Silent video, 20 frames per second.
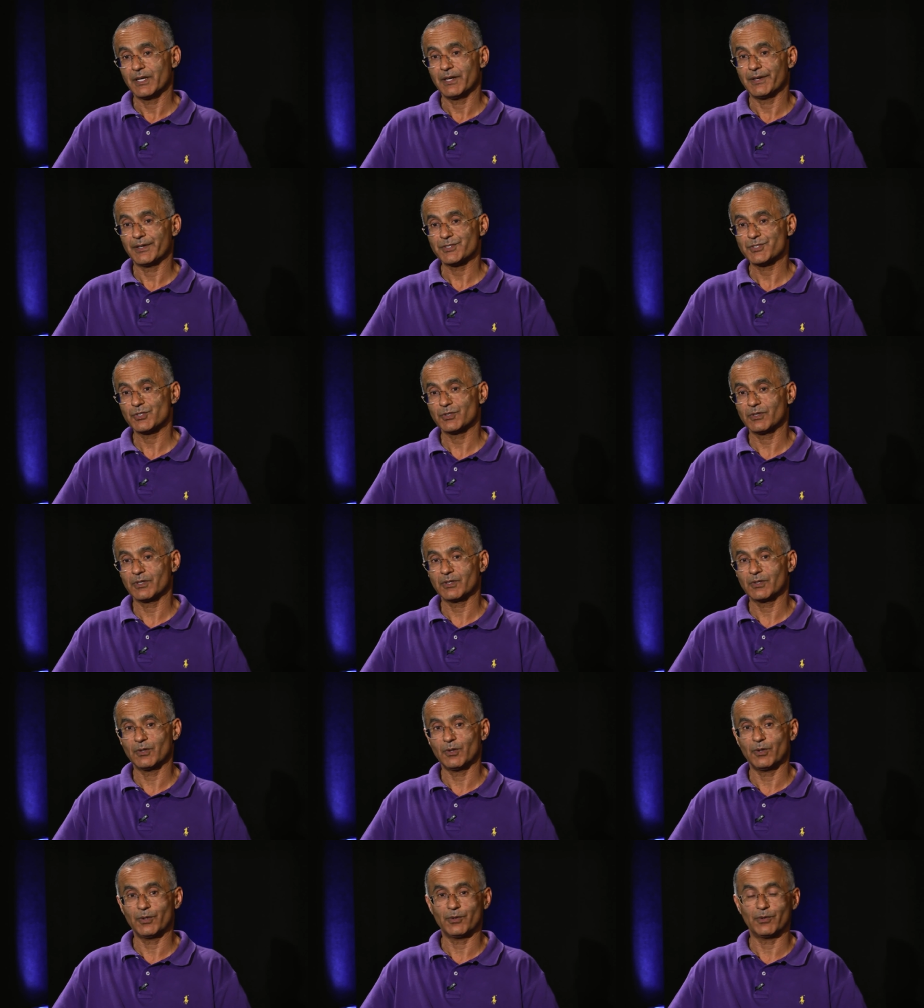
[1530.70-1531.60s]
uh,
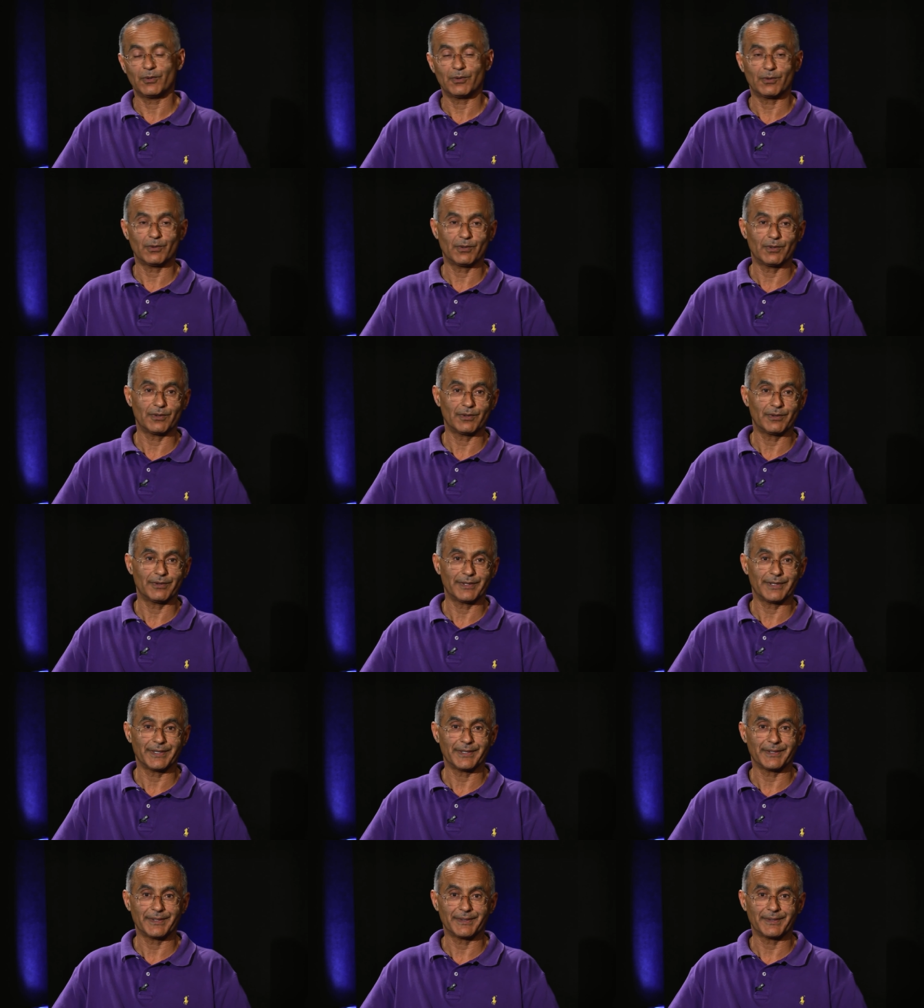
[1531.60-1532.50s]
sugarcoat or,
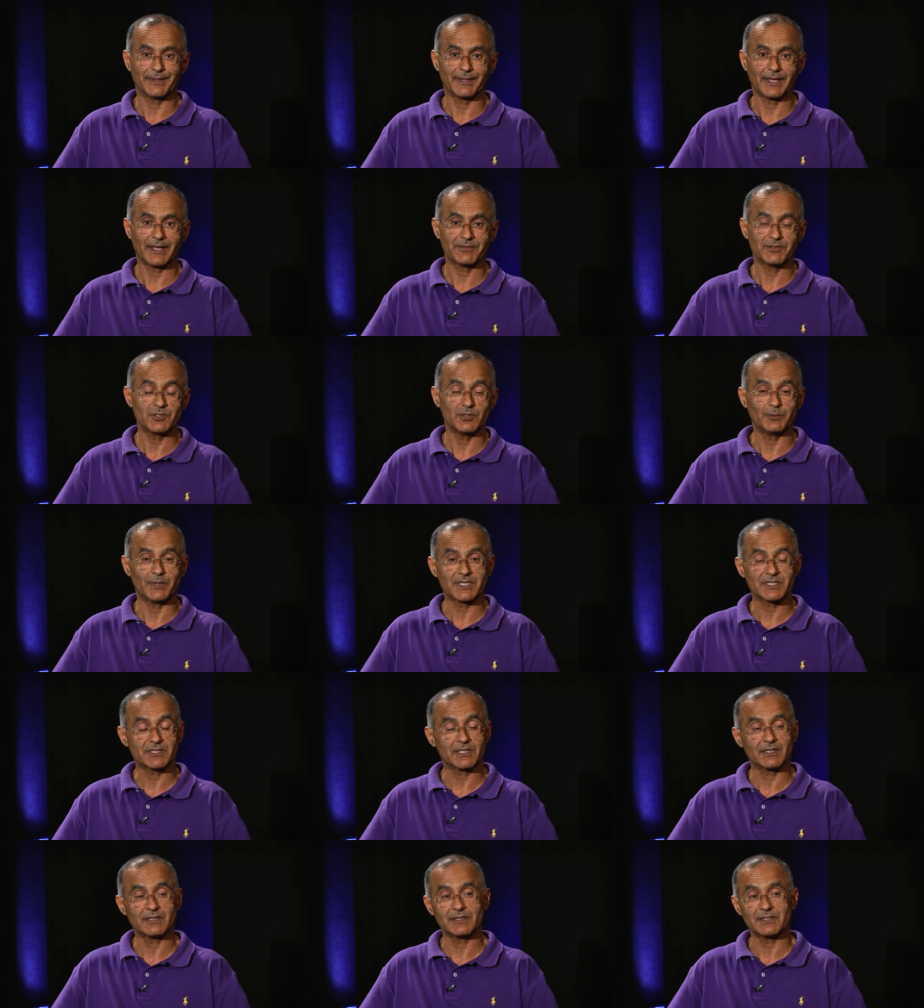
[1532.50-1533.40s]
or uh, have too
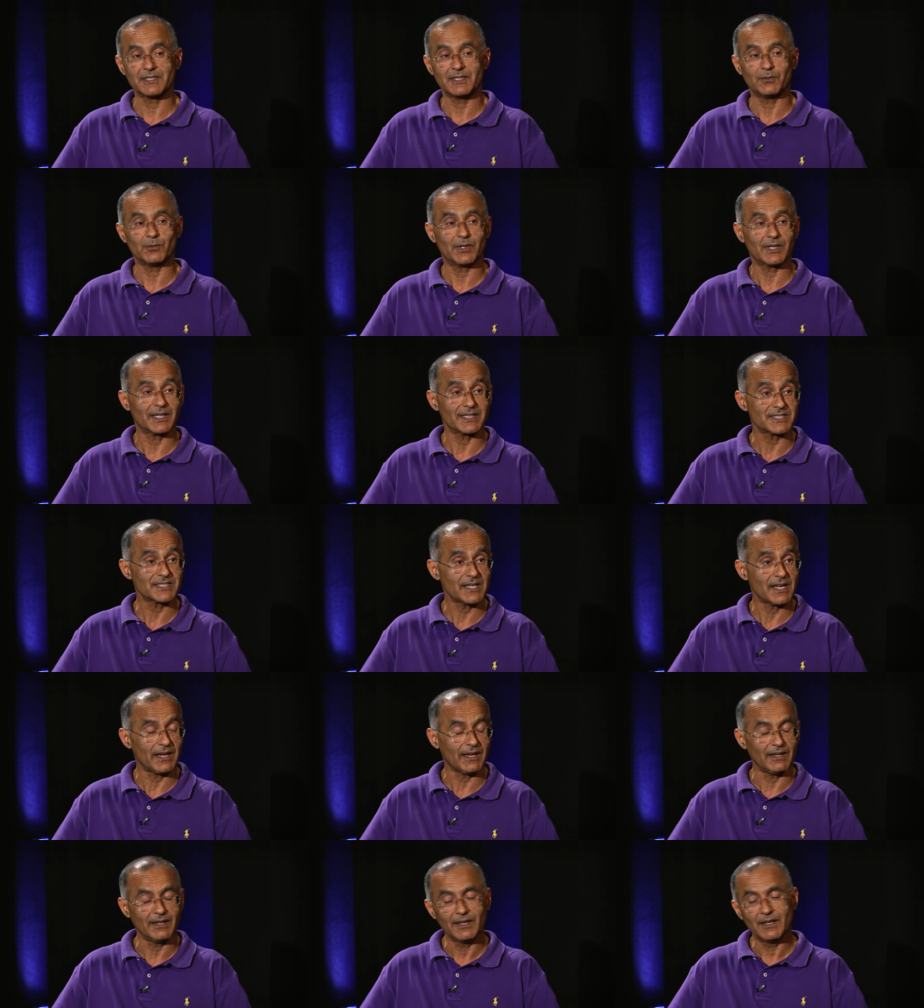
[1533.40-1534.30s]
much subtlety in what I
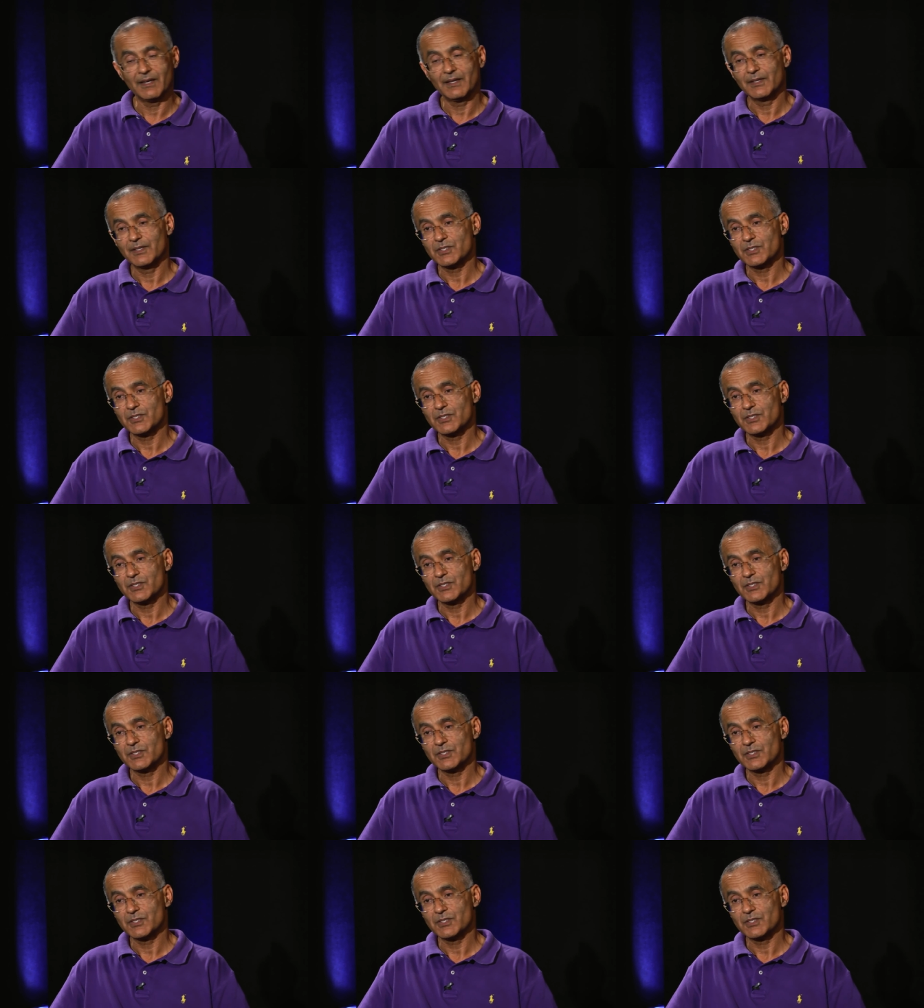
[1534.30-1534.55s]
say.